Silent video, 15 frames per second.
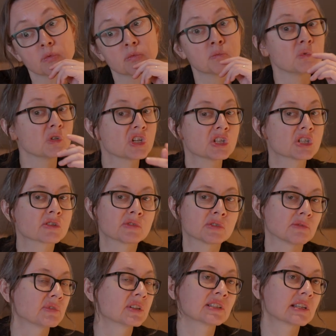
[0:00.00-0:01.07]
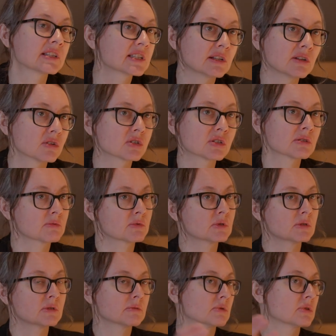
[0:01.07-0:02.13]
which is something that Cellars
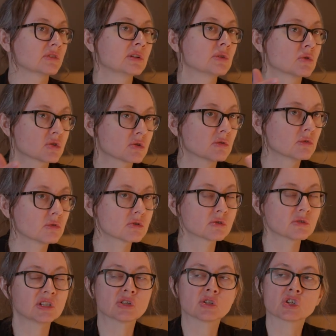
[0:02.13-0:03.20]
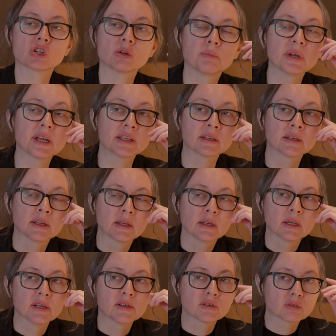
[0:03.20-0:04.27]
totally also understood in the champagne.
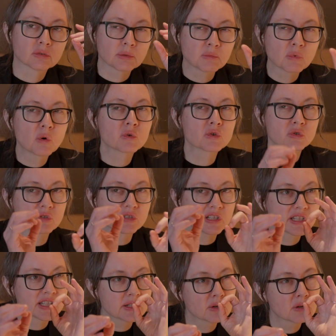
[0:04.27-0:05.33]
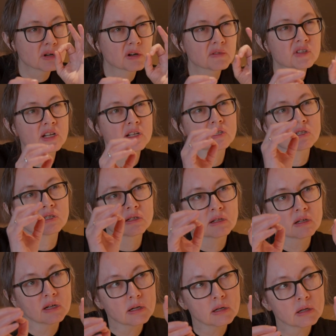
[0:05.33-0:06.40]
So I'm also testing a lot of that
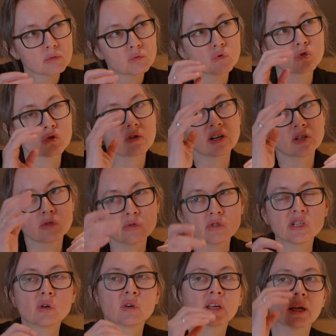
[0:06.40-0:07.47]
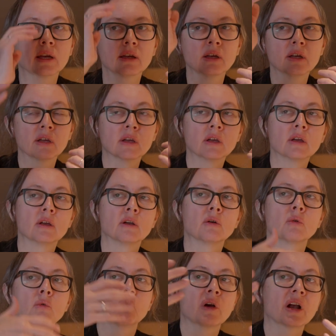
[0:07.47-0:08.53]
to try to see, okay,
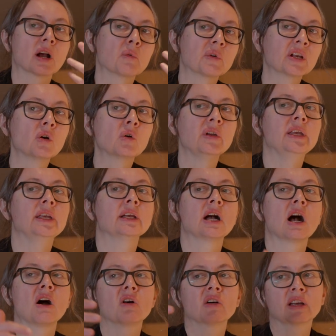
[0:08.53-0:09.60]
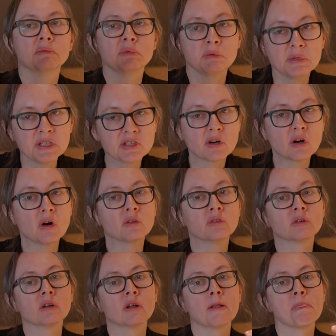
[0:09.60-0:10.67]
where are we going? How can we be
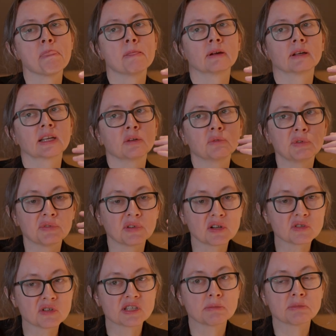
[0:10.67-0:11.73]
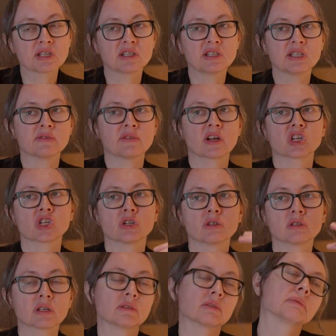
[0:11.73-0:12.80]
done? Can we find the same
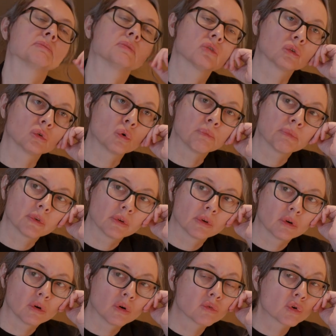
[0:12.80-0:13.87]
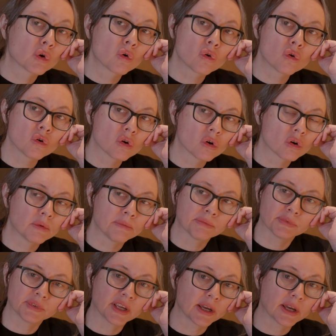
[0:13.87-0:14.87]
satisfaction? So overall,